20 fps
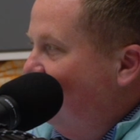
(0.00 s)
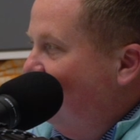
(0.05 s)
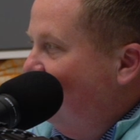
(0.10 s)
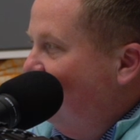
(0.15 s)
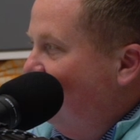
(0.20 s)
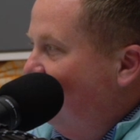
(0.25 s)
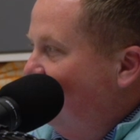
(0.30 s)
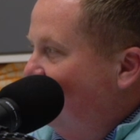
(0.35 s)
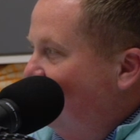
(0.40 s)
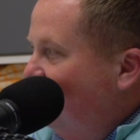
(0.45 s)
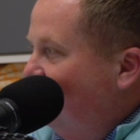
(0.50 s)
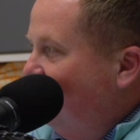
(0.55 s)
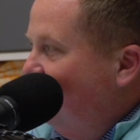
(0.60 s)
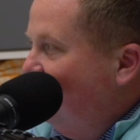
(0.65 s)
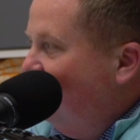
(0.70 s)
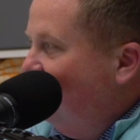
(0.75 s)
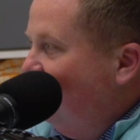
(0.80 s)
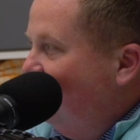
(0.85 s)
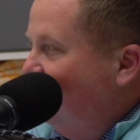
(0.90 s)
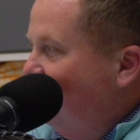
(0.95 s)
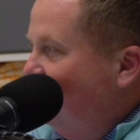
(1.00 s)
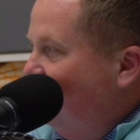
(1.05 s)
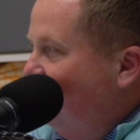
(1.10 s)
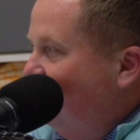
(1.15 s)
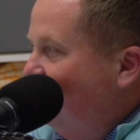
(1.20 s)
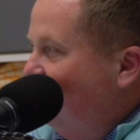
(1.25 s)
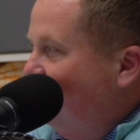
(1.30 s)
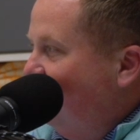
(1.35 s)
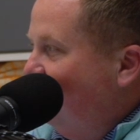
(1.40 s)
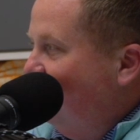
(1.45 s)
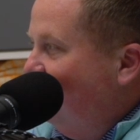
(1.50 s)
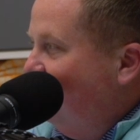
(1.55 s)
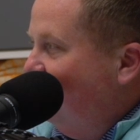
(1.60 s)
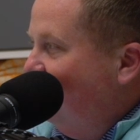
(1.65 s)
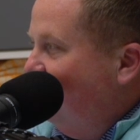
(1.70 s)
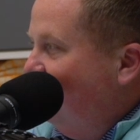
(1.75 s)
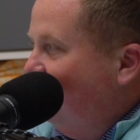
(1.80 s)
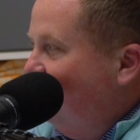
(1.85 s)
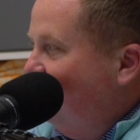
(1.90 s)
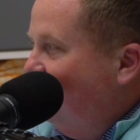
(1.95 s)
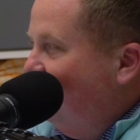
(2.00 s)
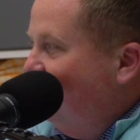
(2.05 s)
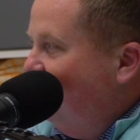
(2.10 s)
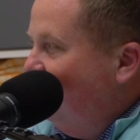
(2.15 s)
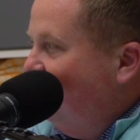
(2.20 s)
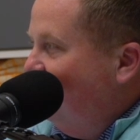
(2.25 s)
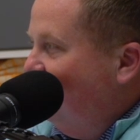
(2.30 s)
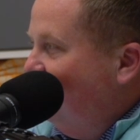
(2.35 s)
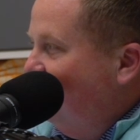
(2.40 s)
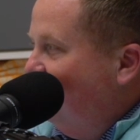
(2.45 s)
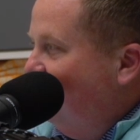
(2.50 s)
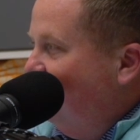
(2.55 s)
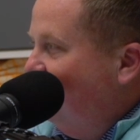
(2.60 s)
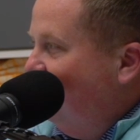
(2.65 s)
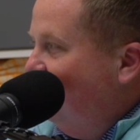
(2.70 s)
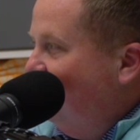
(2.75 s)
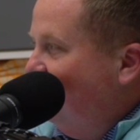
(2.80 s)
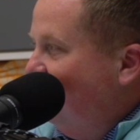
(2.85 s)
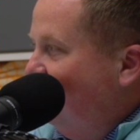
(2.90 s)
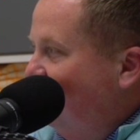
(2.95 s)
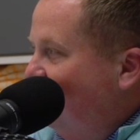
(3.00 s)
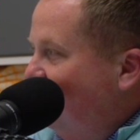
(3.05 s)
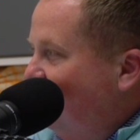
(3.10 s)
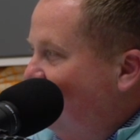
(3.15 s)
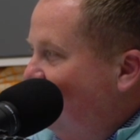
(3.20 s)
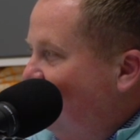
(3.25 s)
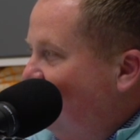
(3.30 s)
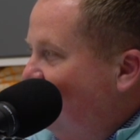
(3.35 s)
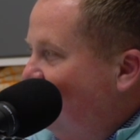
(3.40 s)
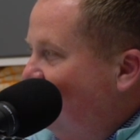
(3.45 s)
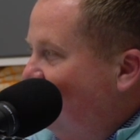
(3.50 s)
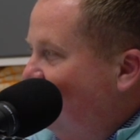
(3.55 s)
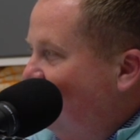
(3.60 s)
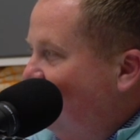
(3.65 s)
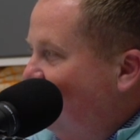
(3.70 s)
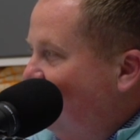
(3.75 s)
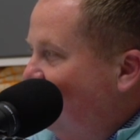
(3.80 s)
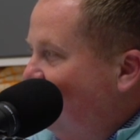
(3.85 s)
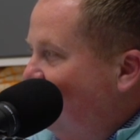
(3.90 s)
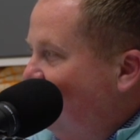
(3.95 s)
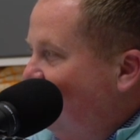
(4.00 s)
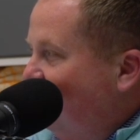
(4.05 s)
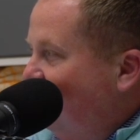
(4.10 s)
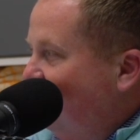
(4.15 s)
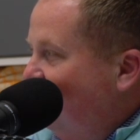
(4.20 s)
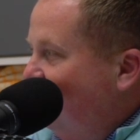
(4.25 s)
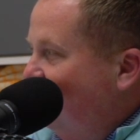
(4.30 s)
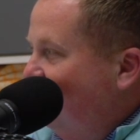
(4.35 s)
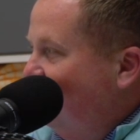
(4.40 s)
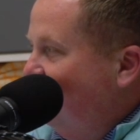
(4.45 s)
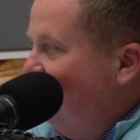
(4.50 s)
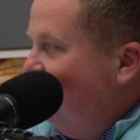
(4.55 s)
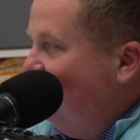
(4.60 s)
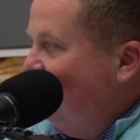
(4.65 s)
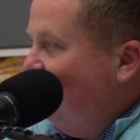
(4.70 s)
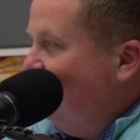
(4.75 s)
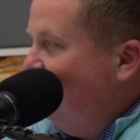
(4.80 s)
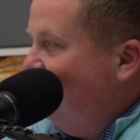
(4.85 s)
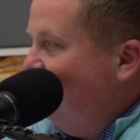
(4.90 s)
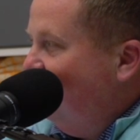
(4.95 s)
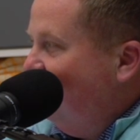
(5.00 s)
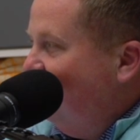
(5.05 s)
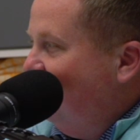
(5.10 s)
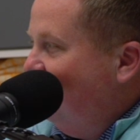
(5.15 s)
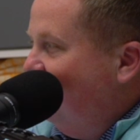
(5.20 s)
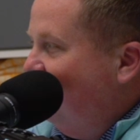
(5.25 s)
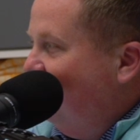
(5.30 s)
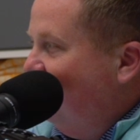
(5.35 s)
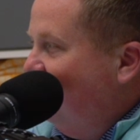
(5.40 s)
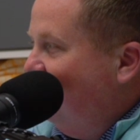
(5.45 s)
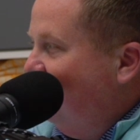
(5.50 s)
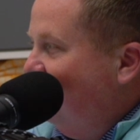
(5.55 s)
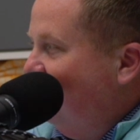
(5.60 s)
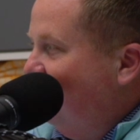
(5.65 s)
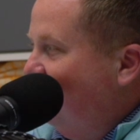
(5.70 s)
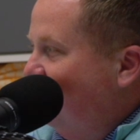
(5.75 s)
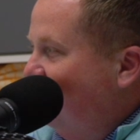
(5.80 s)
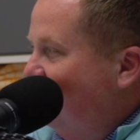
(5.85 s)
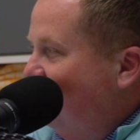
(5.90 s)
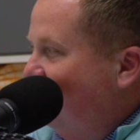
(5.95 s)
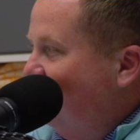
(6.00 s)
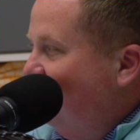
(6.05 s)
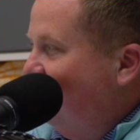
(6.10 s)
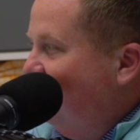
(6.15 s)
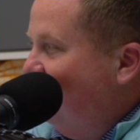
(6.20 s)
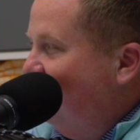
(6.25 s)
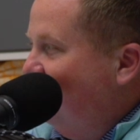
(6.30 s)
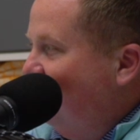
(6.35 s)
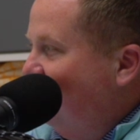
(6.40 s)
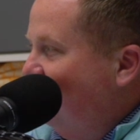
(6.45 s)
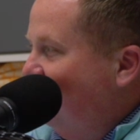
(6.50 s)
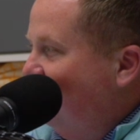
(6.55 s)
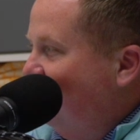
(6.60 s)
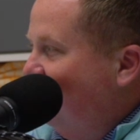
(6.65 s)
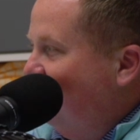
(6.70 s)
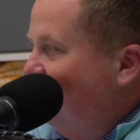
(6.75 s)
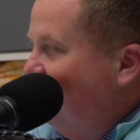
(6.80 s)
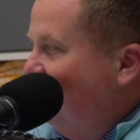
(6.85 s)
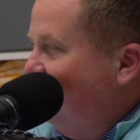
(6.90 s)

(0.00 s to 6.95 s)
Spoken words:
(silent)